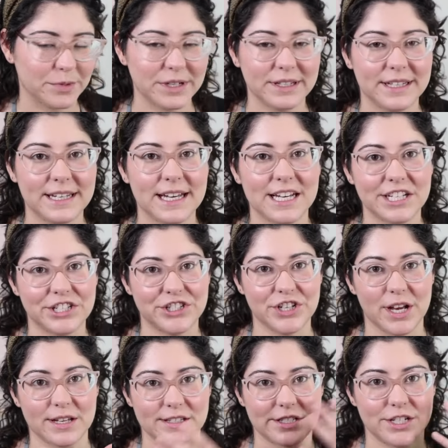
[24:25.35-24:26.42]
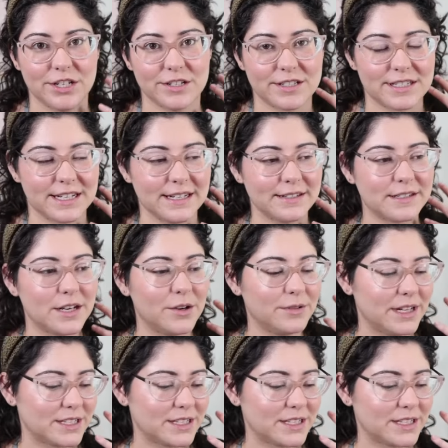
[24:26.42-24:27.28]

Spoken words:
really adjusts to your skin tone.